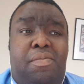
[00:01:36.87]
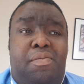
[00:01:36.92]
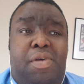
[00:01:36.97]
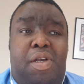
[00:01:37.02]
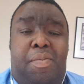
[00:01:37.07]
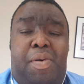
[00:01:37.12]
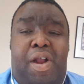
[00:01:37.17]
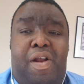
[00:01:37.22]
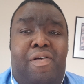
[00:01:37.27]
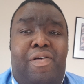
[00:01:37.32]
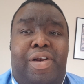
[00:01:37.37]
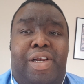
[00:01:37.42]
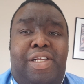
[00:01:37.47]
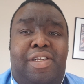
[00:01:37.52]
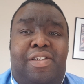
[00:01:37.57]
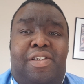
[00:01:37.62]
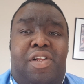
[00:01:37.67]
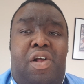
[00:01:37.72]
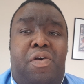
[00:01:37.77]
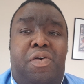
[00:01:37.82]
Apparently,
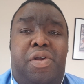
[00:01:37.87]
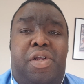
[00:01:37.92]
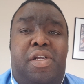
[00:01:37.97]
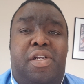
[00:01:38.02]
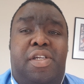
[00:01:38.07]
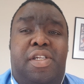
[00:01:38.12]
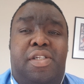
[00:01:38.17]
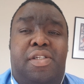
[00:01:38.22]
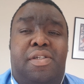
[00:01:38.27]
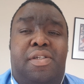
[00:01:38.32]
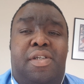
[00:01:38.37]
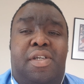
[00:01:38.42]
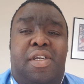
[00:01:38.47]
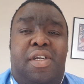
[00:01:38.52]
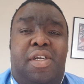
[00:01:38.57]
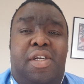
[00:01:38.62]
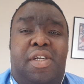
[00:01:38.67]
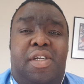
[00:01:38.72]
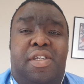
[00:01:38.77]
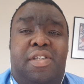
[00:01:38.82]
Stoke can
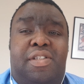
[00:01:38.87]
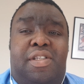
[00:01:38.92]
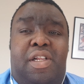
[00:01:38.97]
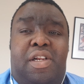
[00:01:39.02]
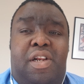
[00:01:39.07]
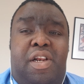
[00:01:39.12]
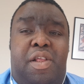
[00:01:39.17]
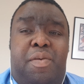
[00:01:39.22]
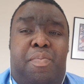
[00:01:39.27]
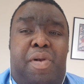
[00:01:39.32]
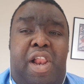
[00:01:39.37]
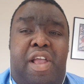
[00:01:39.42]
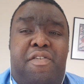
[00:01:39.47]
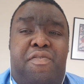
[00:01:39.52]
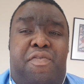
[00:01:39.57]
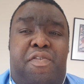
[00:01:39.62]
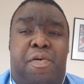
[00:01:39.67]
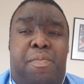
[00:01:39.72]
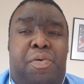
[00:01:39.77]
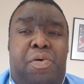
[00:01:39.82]
suddenly play
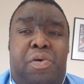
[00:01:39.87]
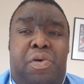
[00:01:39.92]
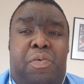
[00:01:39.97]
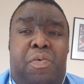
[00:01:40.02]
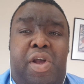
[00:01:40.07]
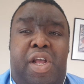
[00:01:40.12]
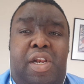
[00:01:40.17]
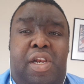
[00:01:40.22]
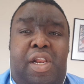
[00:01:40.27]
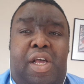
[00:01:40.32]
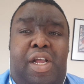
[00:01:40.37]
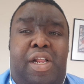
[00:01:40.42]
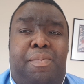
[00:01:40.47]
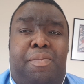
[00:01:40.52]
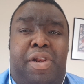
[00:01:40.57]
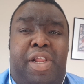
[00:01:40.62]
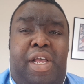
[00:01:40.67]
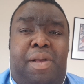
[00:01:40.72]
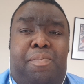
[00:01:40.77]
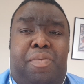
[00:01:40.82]
football the way
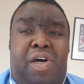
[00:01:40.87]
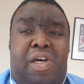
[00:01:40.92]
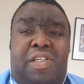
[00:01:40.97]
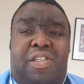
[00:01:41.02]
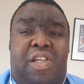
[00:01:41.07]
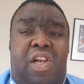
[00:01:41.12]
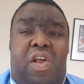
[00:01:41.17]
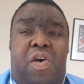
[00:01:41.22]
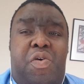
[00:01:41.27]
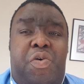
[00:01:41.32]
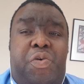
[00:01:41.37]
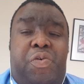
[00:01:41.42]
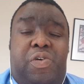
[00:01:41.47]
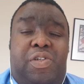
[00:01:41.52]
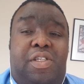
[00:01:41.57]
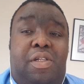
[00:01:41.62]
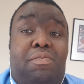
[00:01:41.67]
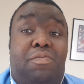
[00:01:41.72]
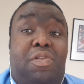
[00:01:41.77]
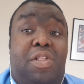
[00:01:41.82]
like they're Barcelona or
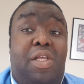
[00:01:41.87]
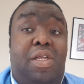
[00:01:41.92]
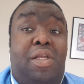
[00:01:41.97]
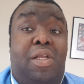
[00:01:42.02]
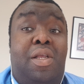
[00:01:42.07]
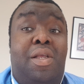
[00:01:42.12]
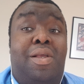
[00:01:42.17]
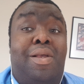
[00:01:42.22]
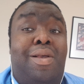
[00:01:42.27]
something.